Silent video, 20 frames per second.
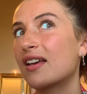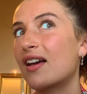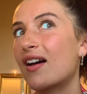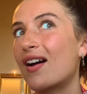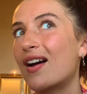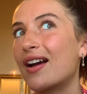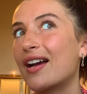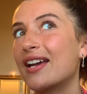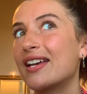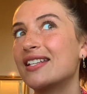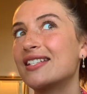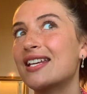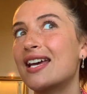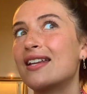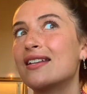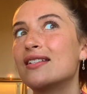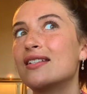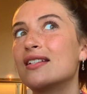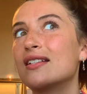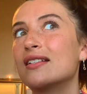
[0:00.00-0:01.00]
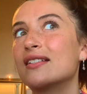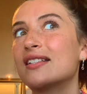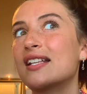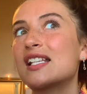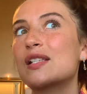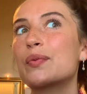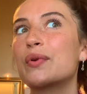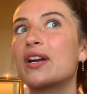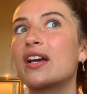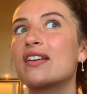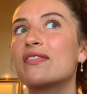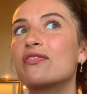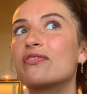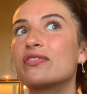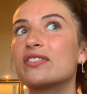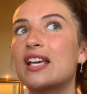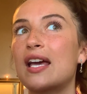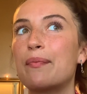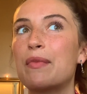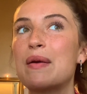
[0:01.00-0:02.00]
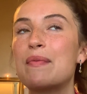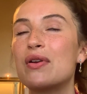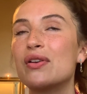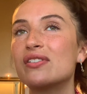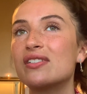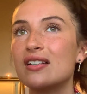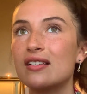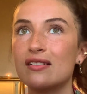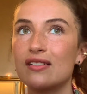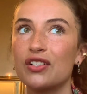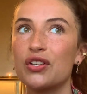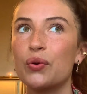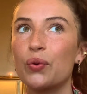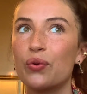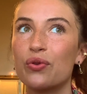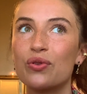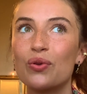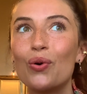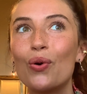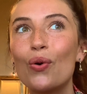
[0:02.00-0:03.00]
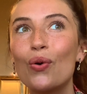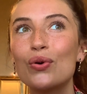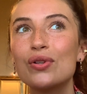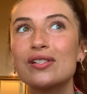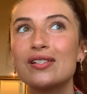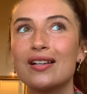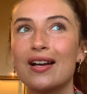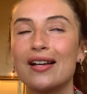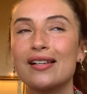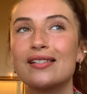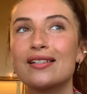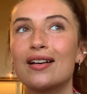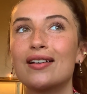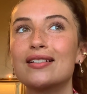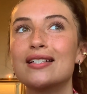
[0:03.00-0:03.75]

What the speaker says: That's when I get my most insecure thoughts and I start